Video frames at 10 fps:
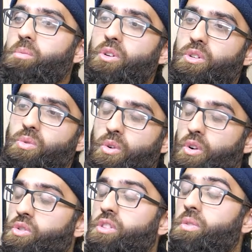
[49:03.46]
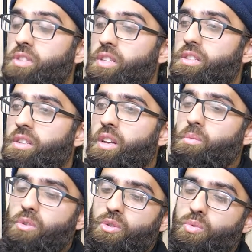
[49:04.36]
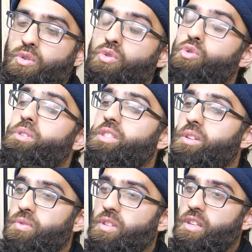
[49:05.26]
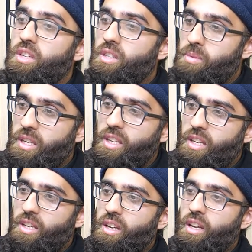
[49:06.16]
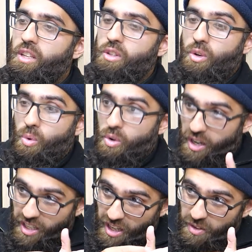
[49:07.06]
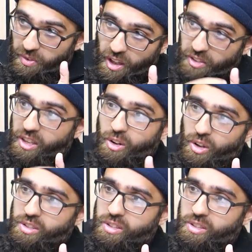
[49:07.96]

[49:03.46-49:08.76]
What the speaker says: Tafsirs. Because when you do too much tafsir in the beginning, the Quranic alfaz get lost.